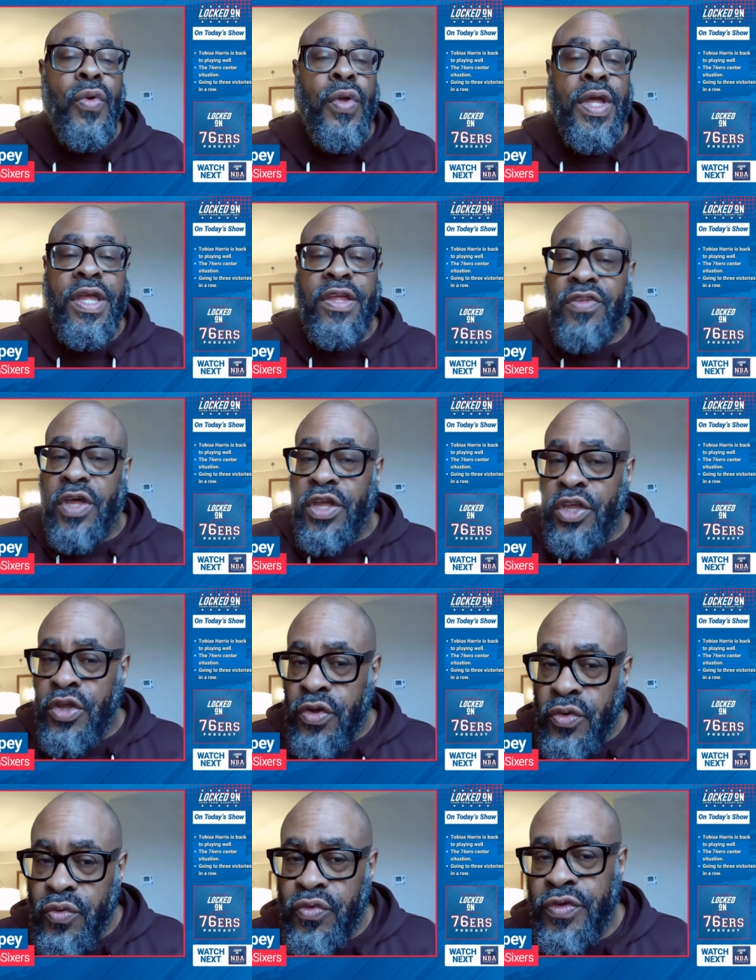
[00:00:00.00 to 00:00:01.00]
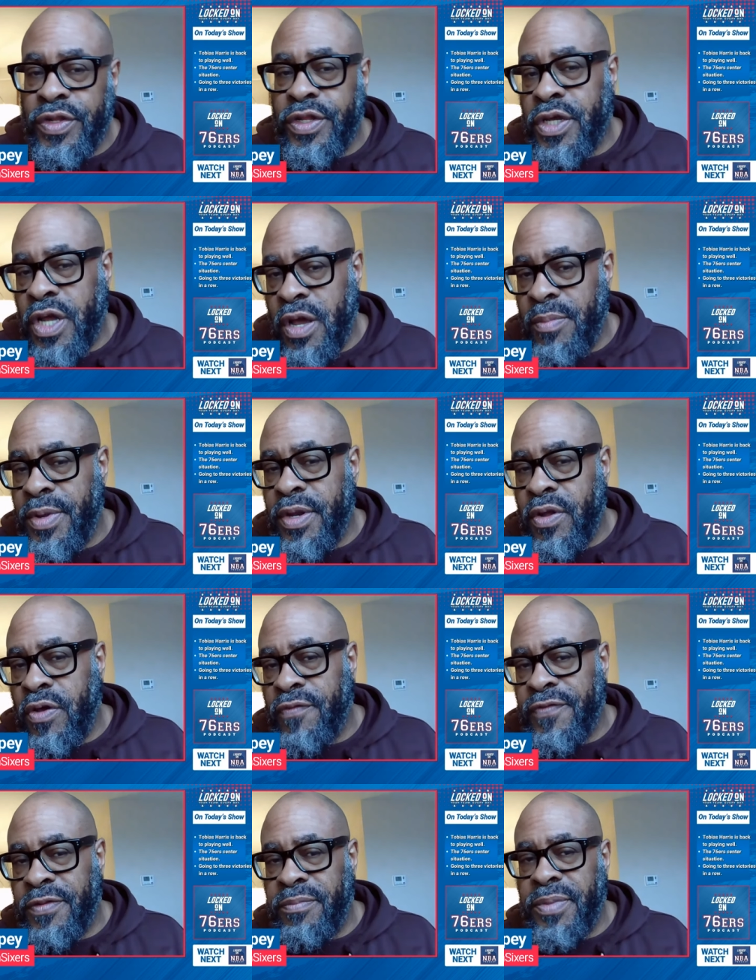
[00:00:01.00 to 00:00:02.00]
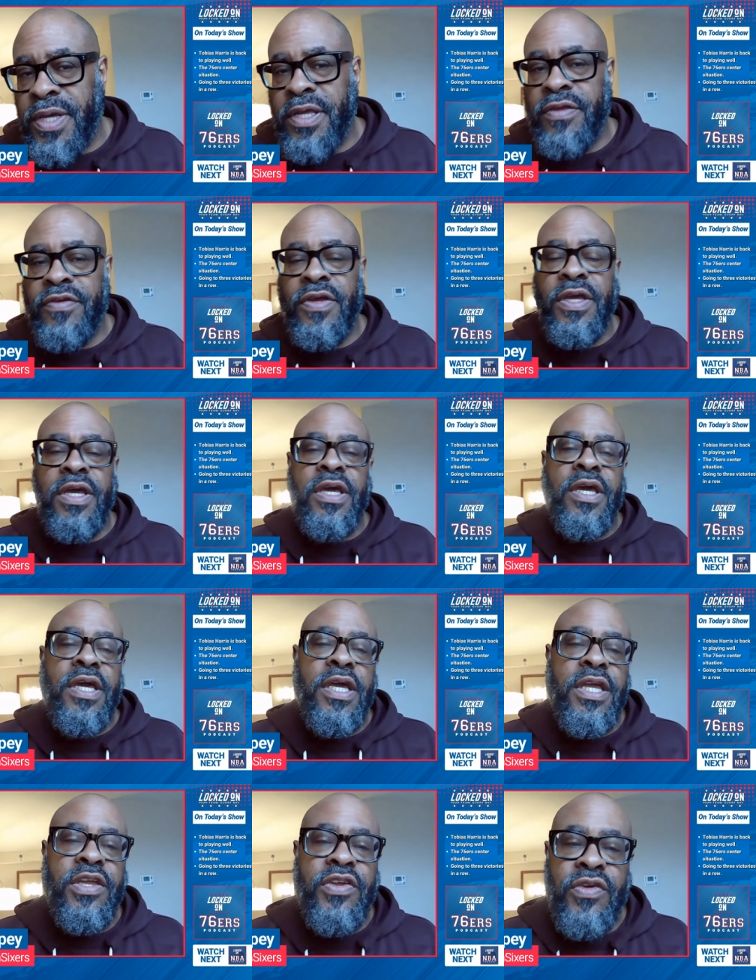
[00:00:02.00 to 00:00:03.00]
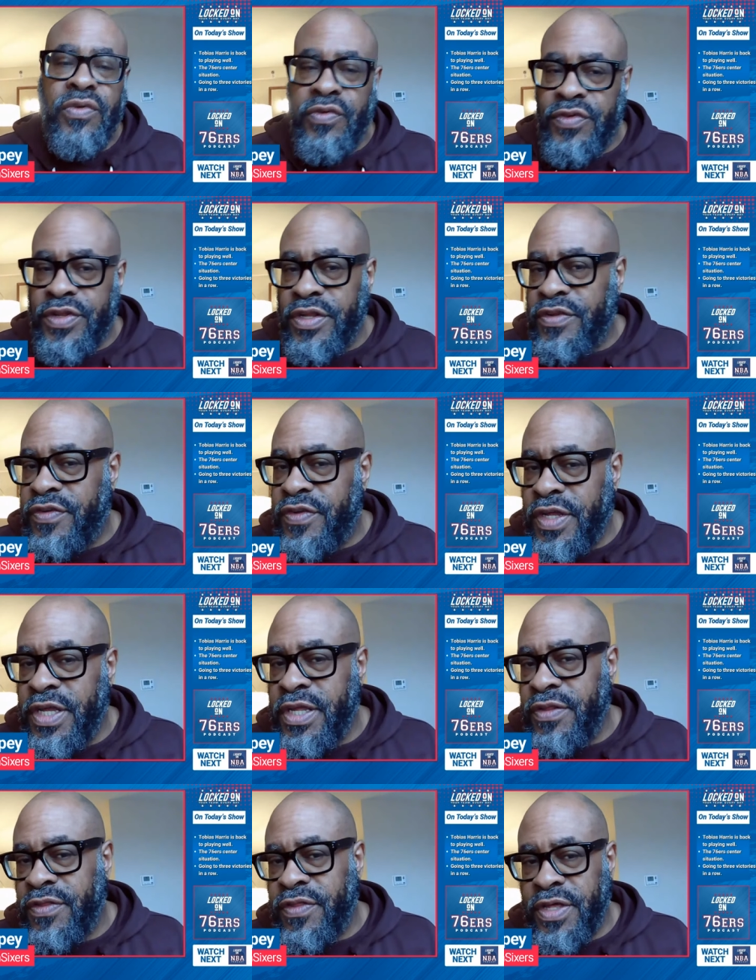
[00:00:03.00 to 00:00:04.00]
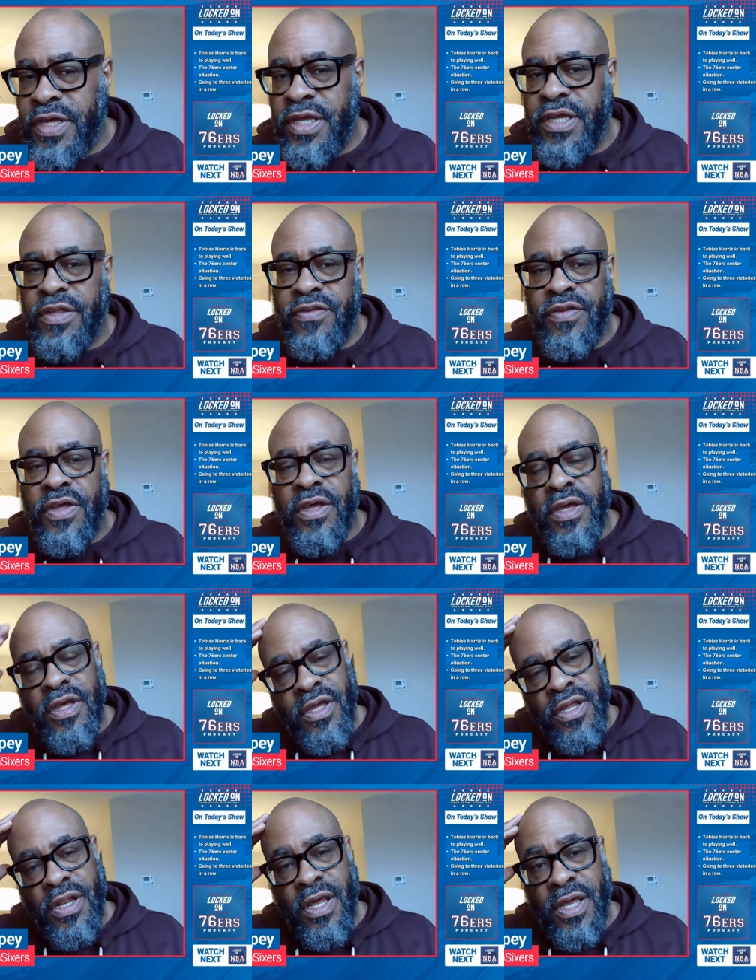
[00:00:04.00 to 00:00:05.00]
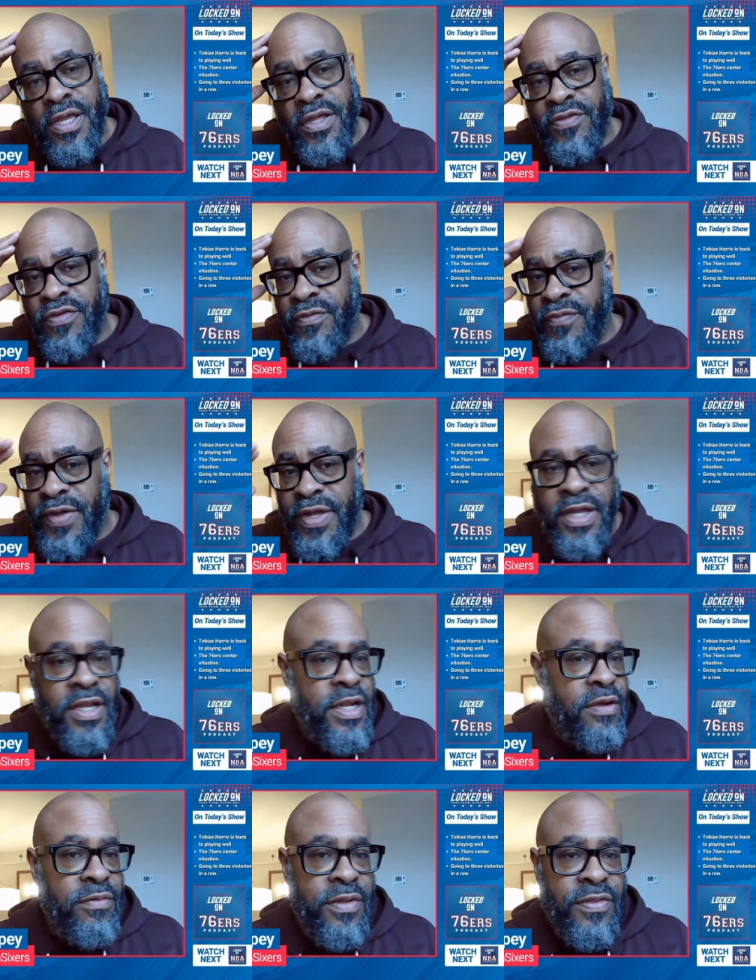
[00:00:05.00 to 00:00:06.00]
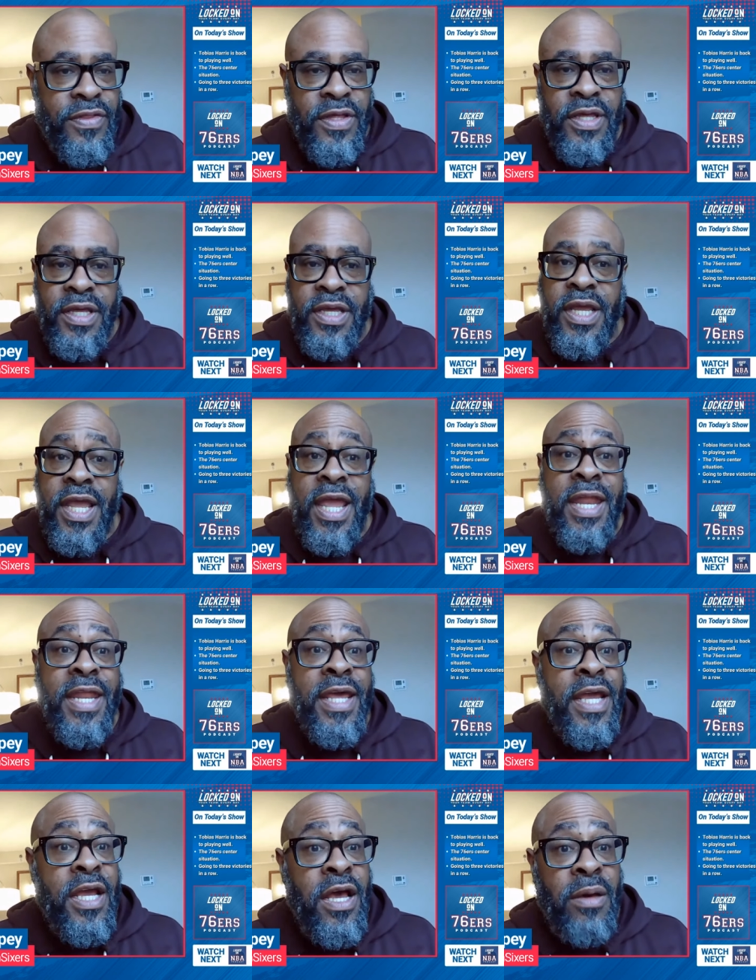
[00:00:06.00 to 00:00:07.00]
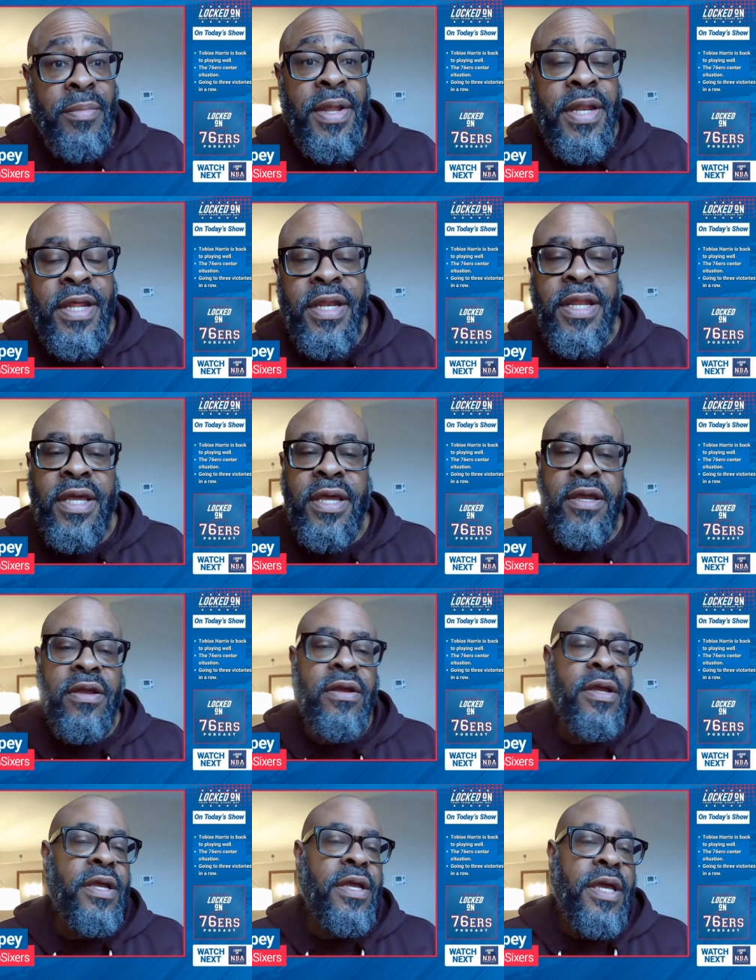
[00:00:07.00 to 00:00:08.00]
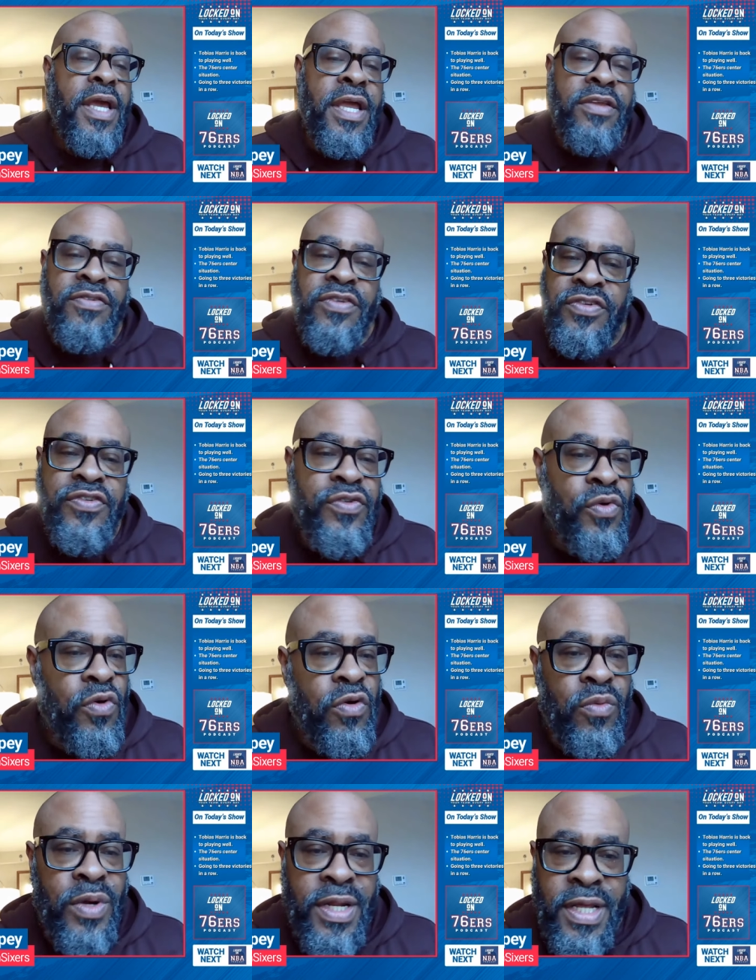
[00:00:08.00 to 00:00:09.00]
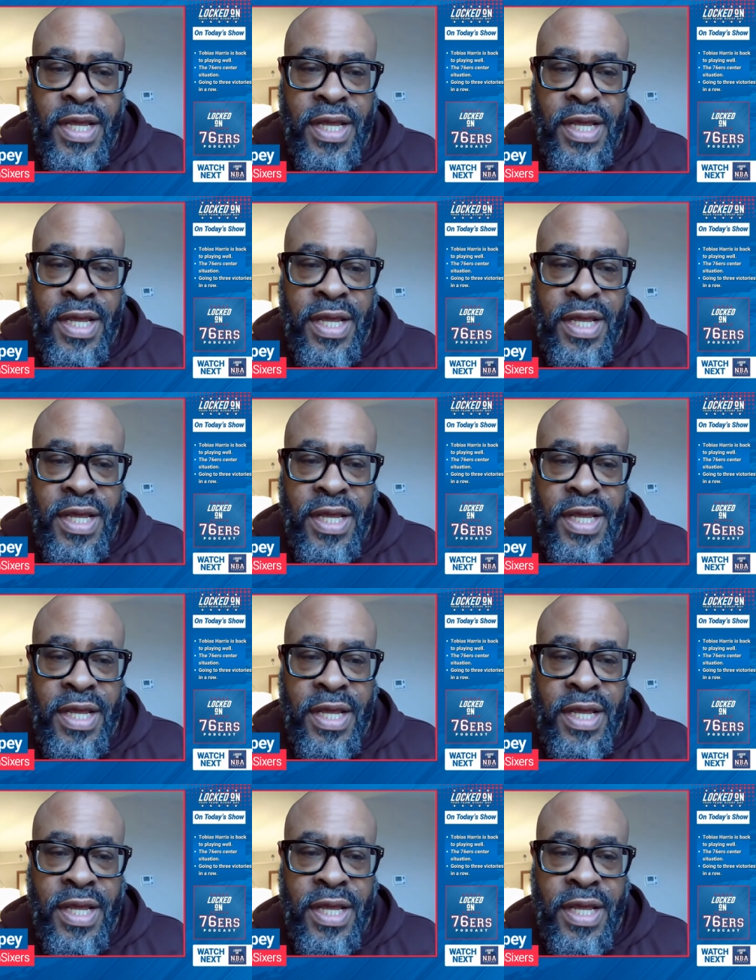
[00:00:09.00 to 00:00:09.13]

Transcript: He's used to coming off the bench. He's used to seeing things, like surveying everything, and then coming in there and just doing what he